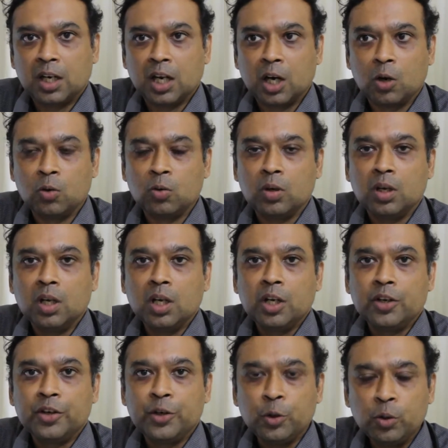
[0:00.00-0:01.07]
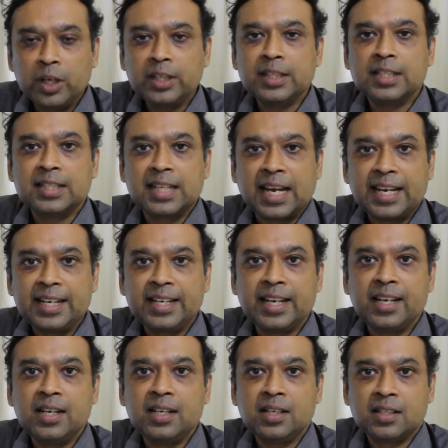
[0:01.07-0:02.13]
Now, during this
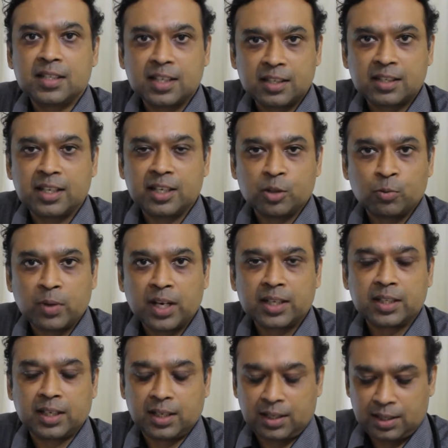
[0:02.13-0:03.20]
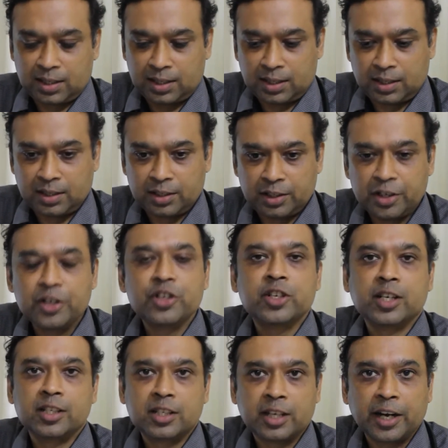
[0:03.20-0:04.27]
1960s, where the
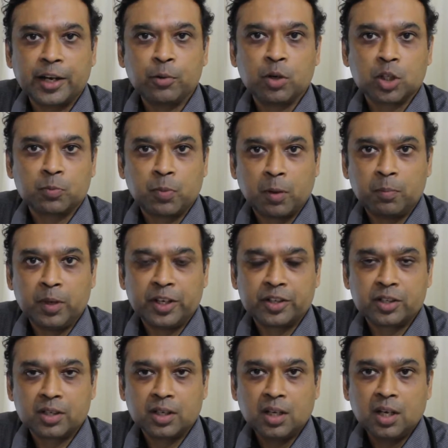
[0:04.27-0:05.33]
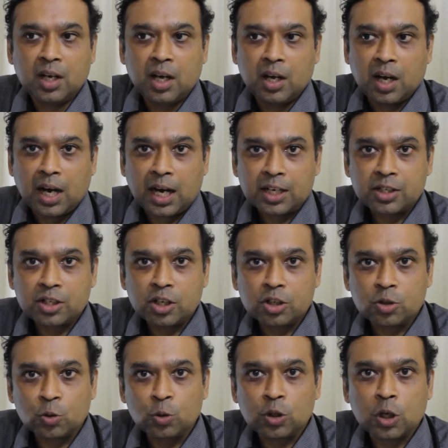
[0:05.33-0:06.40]
initial study was published, until
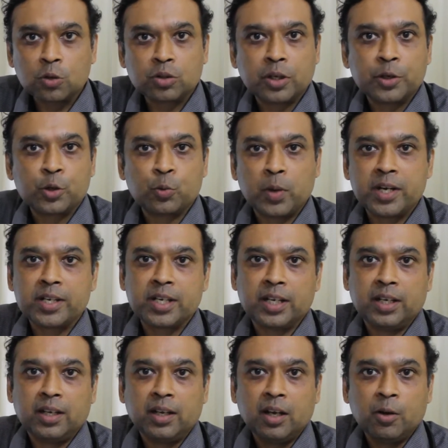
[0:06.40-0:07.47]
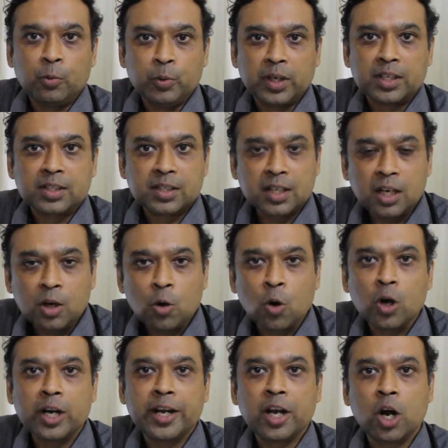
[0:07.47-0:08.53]
2020, we are still
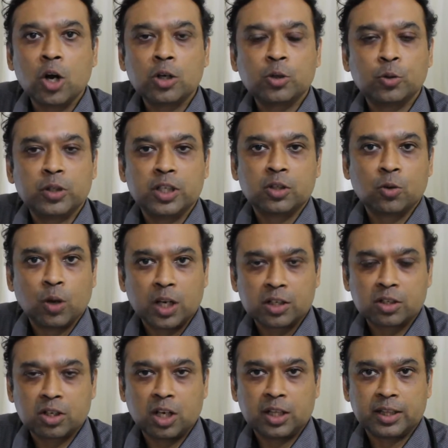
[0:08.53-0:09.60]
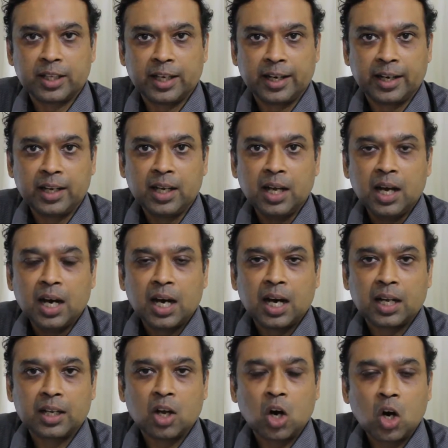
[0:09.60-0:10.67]
holding on to this cholesterol theory,
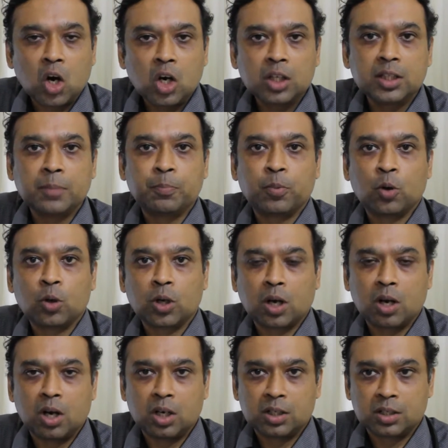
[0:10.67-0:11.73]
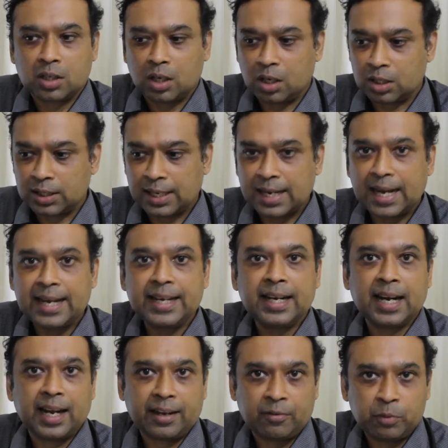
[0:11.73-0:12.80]
and all the protocols or the
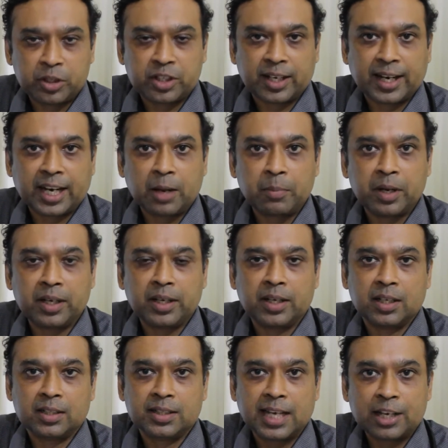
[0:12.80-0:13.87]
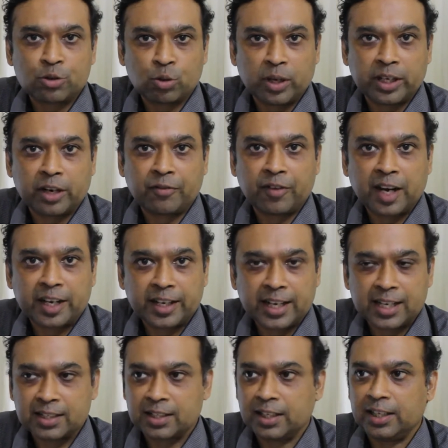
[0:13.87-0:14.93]
guideline which recommend saturated fatty
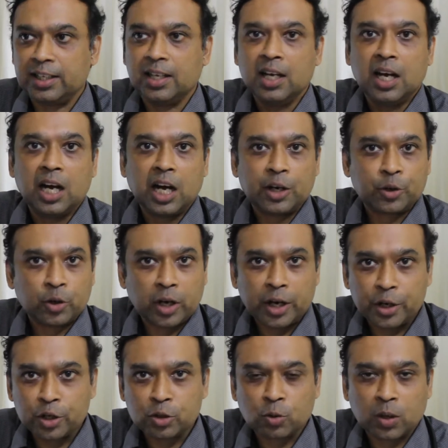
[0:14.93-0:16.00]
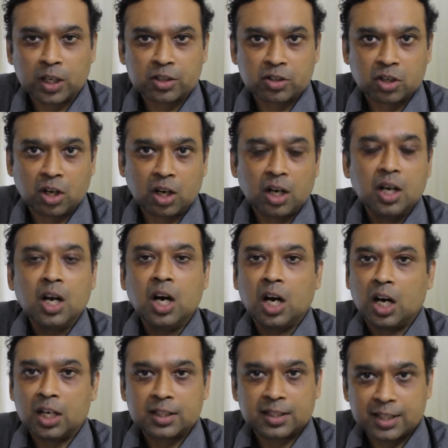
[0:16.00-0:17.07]
acid and to reduce cholesterol
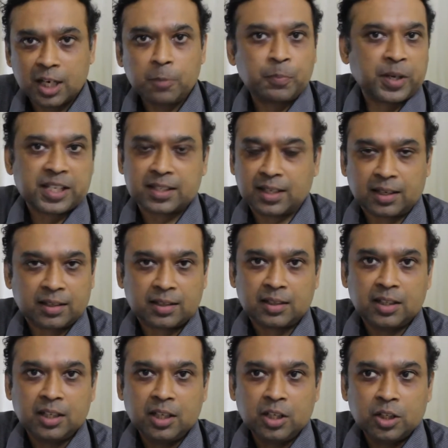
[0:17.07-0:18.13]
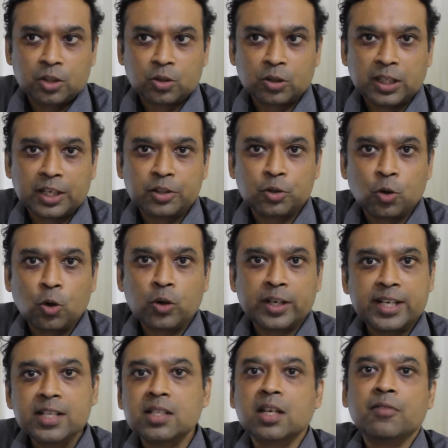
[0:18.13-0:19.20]
are still present. So there is no
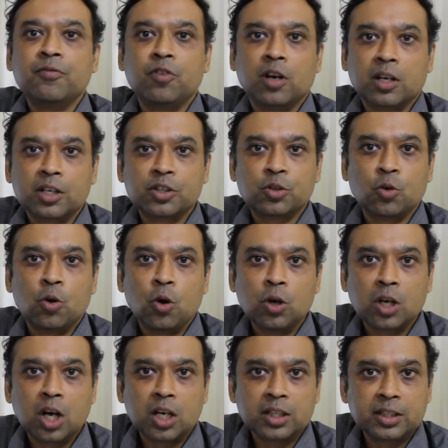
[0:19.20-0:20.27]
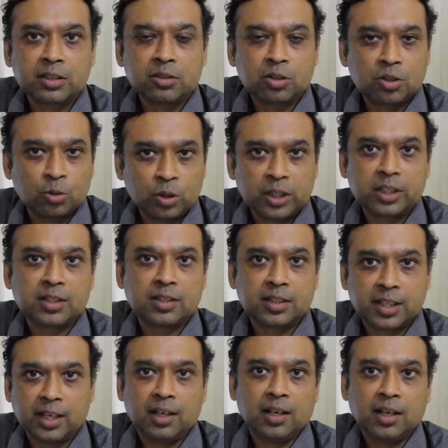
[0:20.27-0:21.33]
reason for us to hold on to this
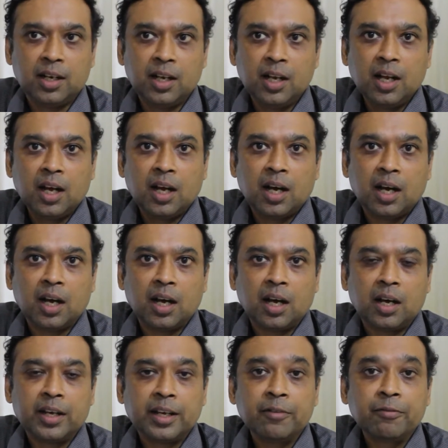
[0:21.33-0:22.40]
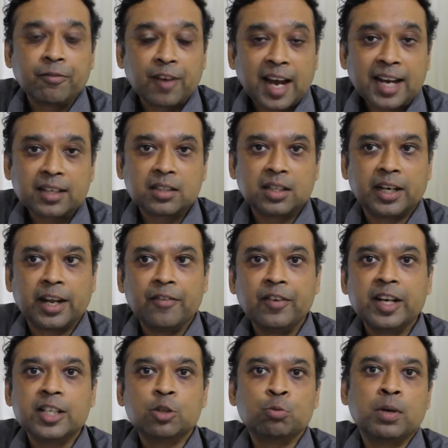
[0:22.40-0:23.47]
still. In fact, that
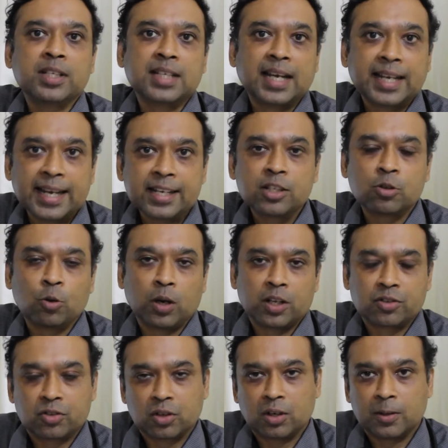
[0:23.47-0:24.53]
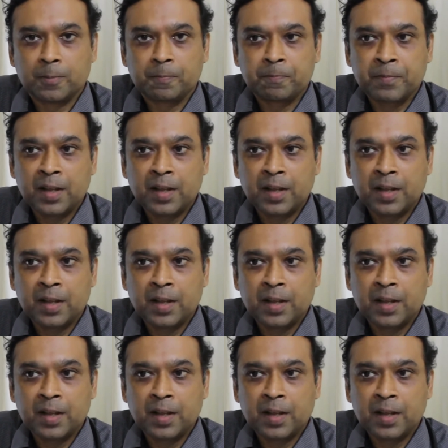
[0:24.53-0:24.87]
evidence was against cholesterol.